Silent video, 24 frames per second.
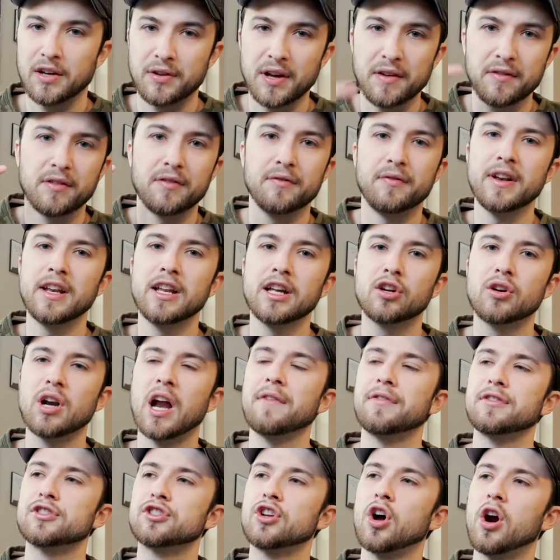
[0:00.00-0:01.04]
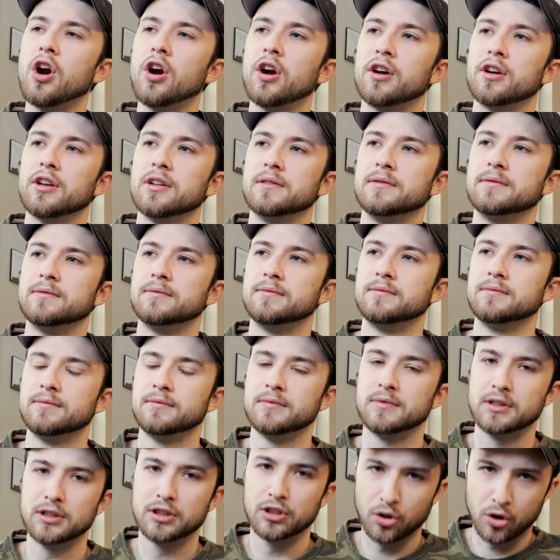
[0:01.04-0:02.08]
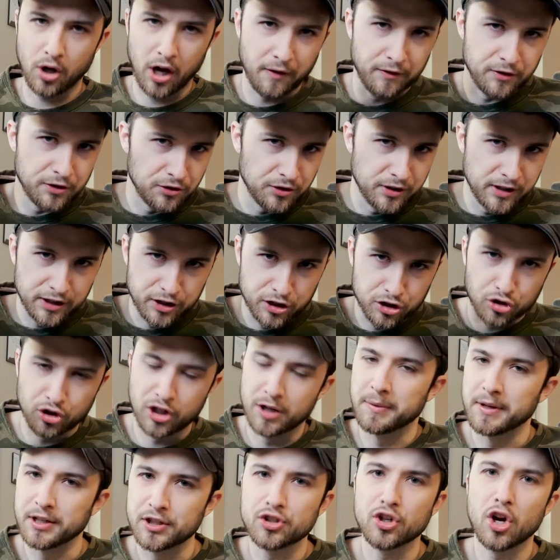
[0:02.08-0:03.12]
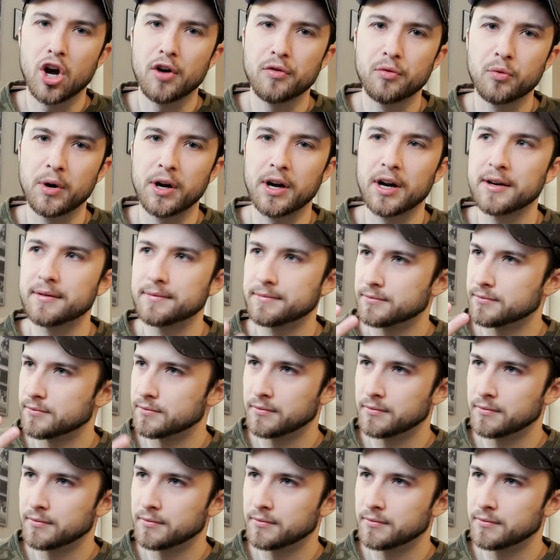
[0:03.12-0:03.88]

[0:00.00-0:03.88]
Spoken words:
you have an NVIDIA graphics card, you'll obviously need streaming software,